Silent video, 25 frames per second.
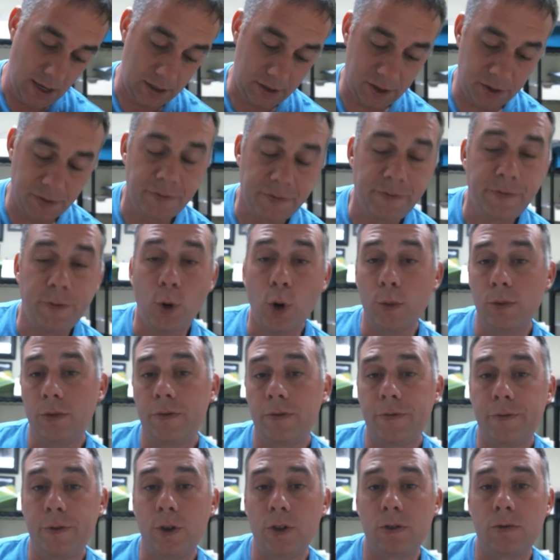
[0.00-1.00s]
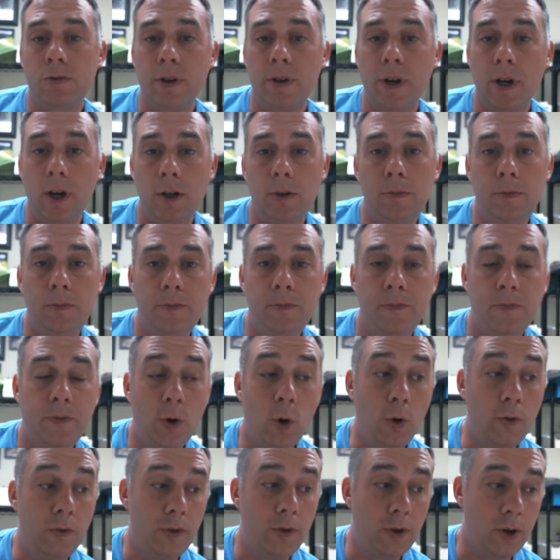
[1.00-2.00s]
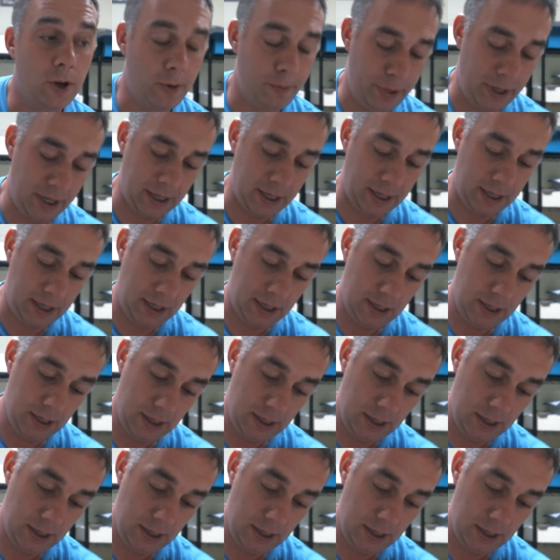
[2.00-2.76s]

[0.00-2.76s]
Next, former first round overall pick,